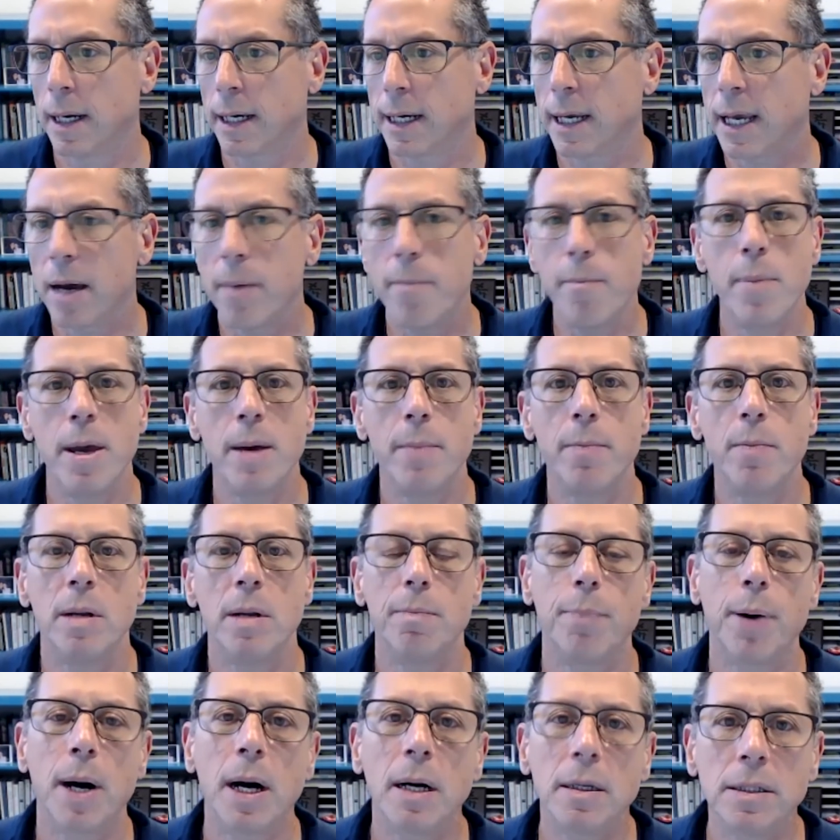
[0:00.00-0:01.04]

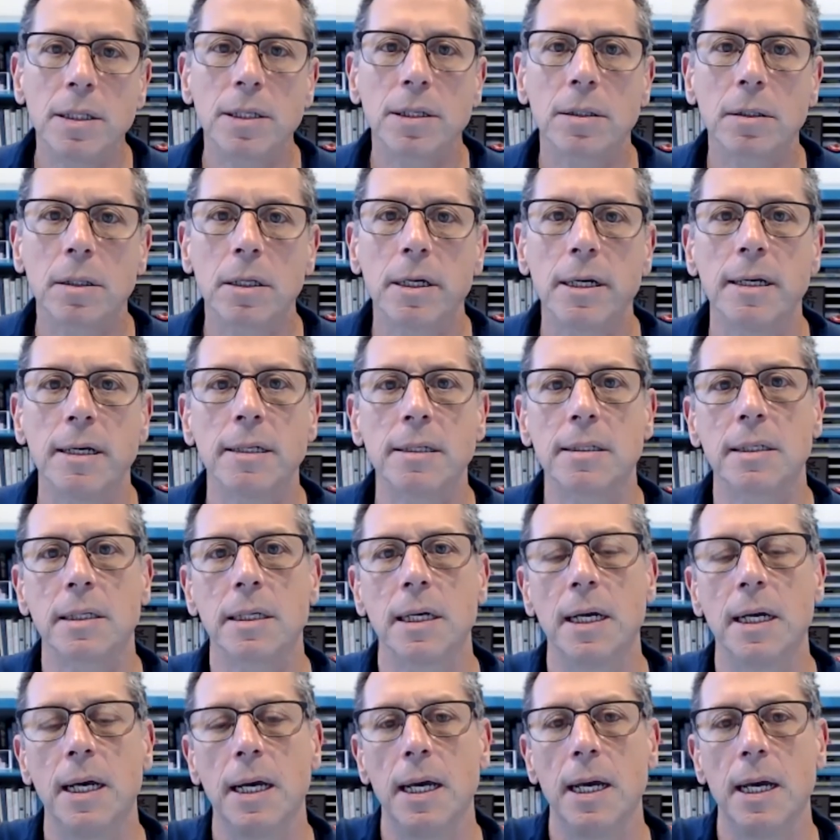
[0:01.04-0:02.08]
commitment punch list.
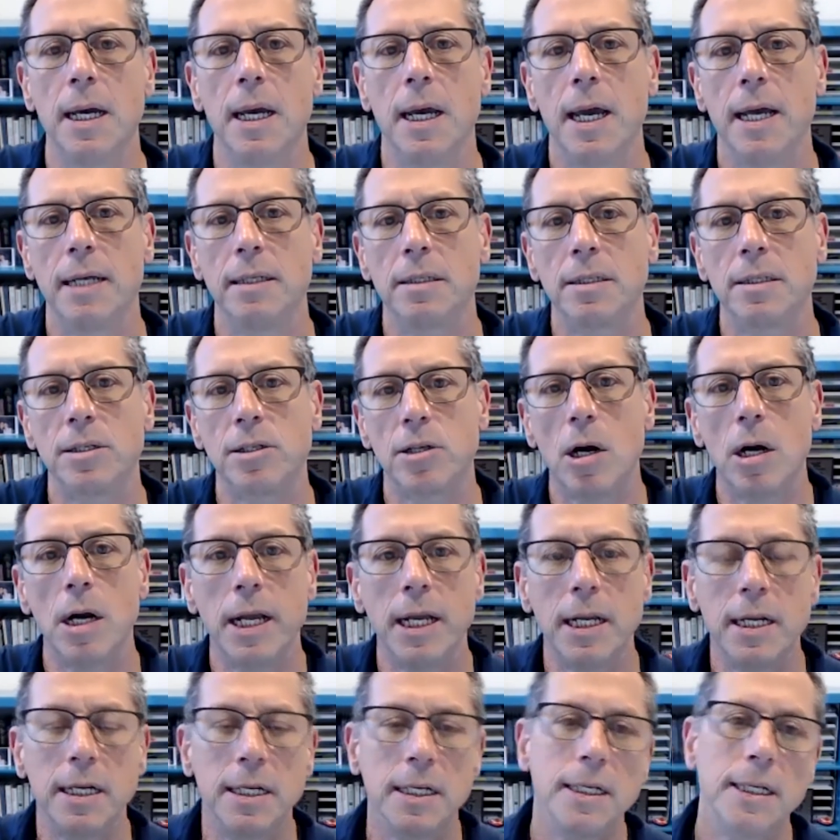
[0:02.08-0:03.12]
It's
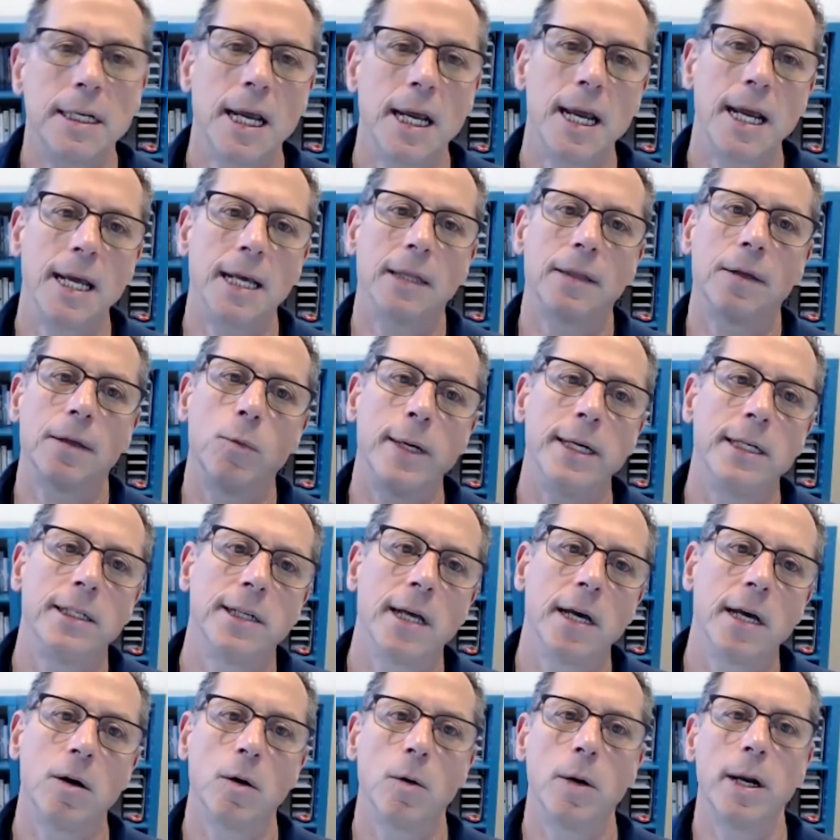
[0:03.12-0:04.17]
starting to take the
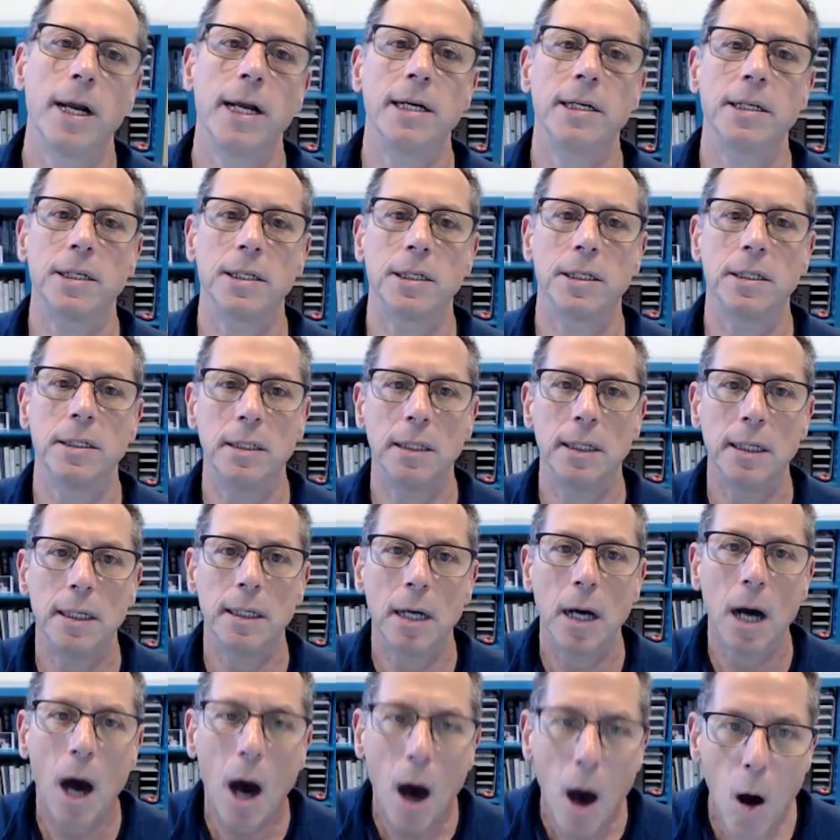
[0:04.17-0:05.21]
regeneration
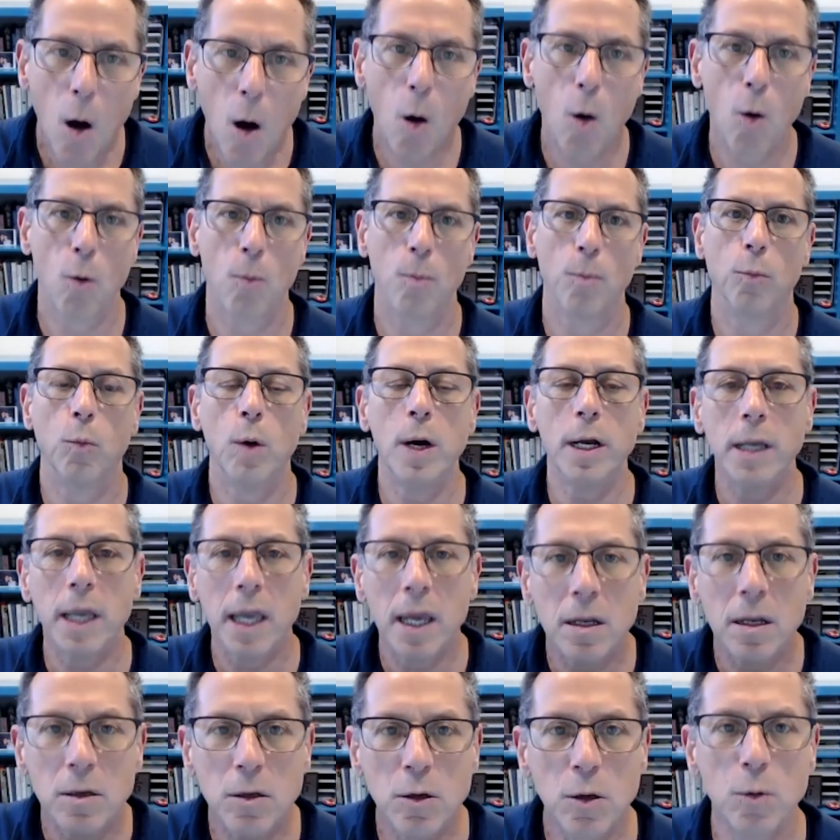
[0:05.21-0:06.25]
home. What
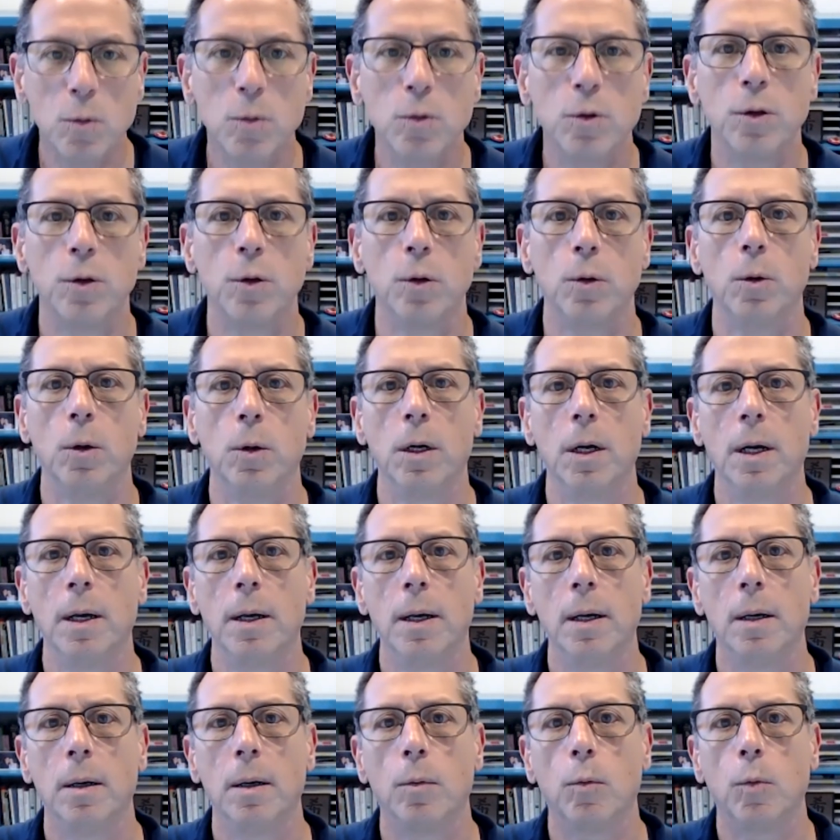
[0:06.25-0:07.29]
can you do
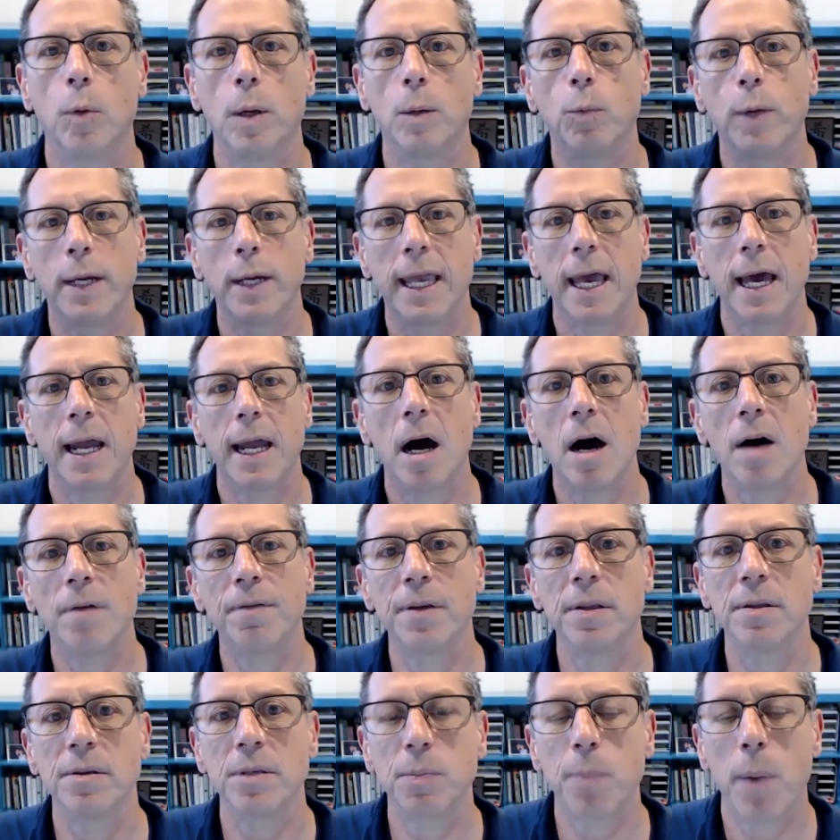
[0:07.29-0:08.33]
when we get off
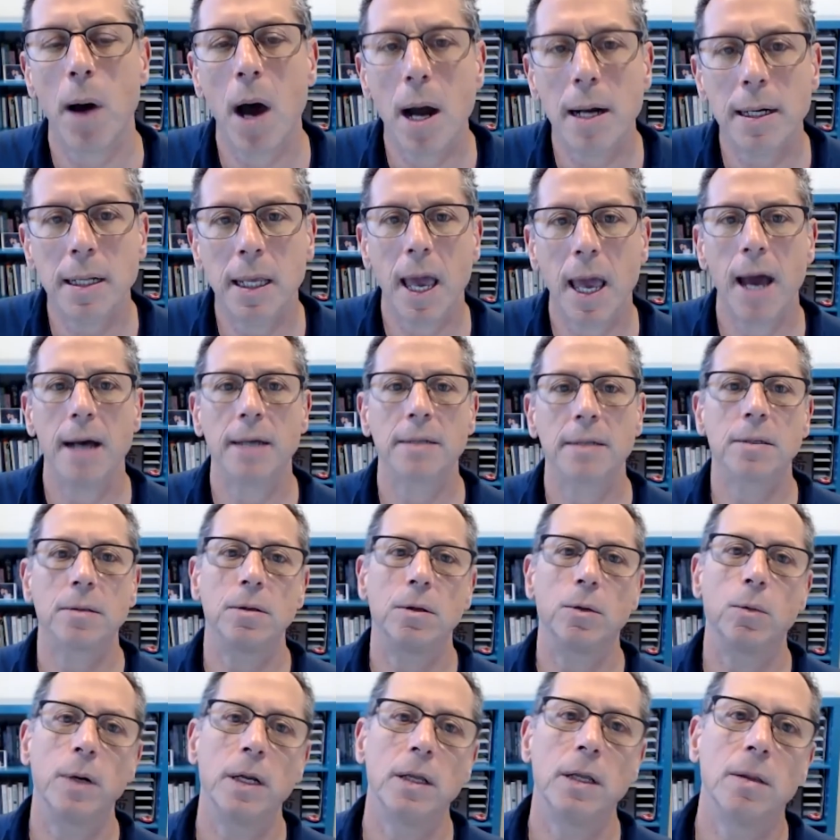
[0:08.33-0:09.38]
of this podcast and
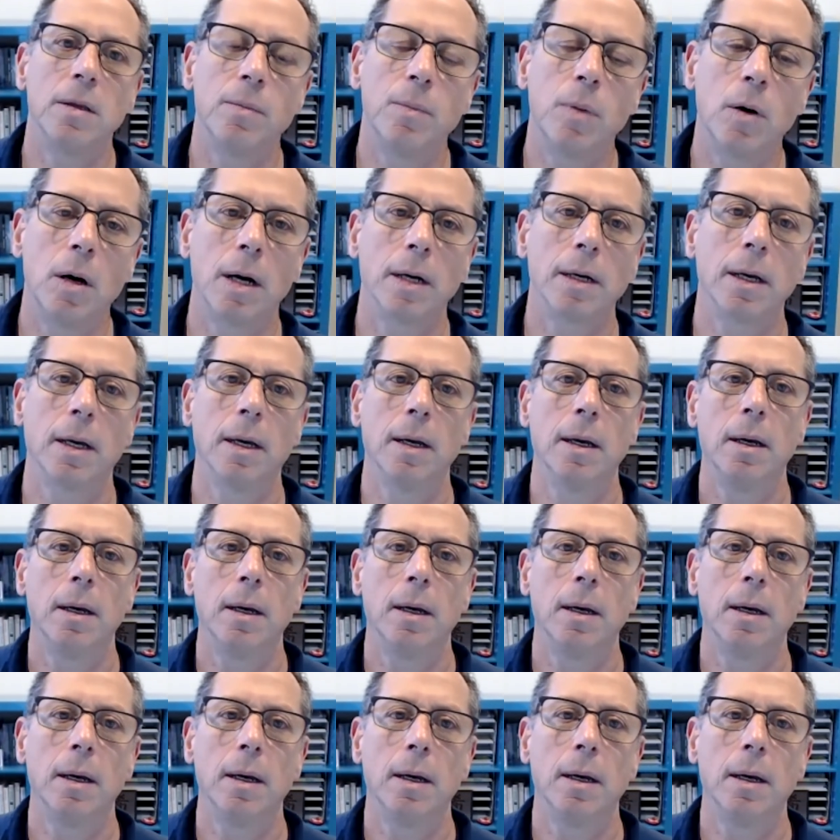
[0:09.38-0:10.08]
you read the book?